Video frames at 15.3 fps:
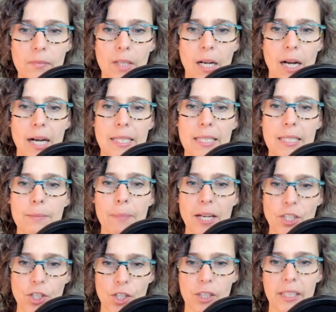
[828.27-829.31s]

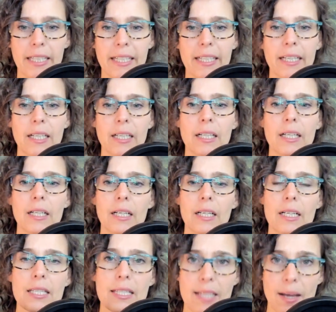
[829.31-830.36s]
especially
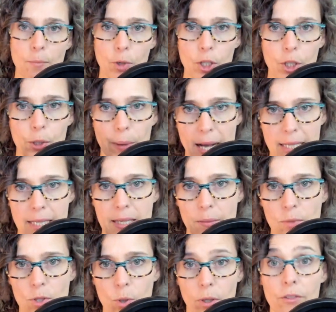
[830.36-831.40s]
someone who has some
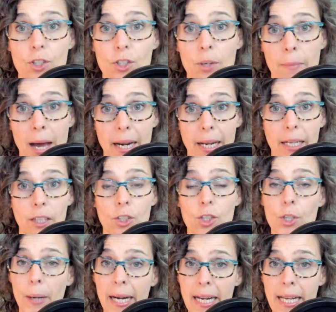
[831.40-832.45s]
sort of shamanic
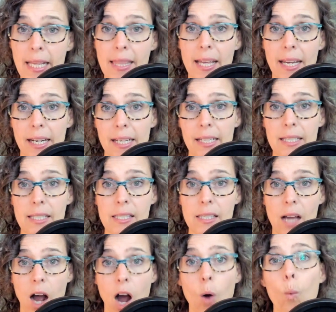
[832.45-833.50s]
training that is
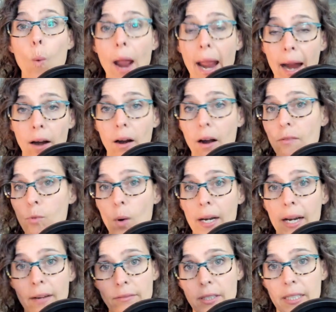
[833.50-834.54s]
aware of
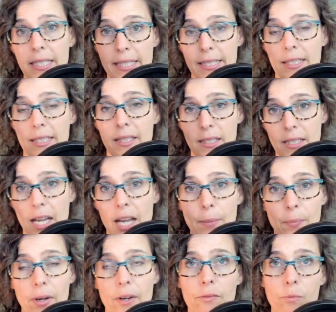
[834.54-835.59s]
whatever it is, the type
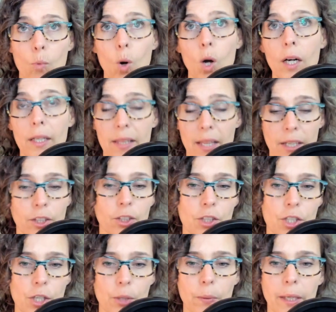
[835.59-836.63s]
of work that you're
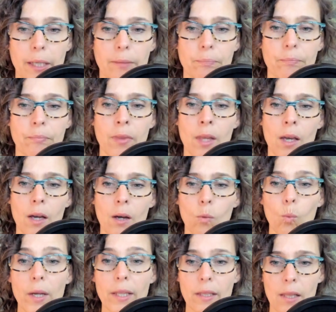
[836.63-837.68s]
doing
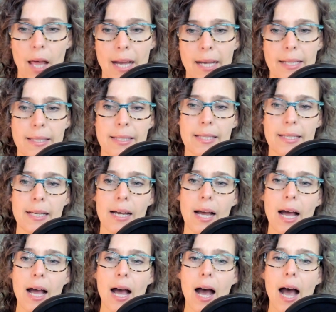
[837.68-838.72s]
with clients.
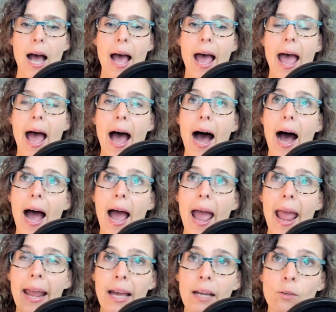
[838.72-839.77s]

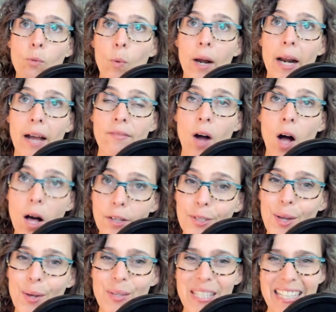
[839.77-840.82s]
And what I've
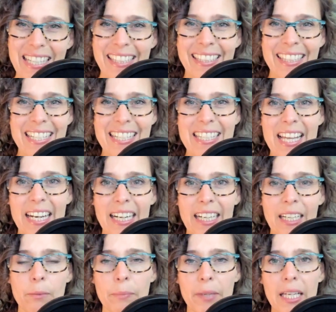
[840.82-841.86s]
also seen is that it can be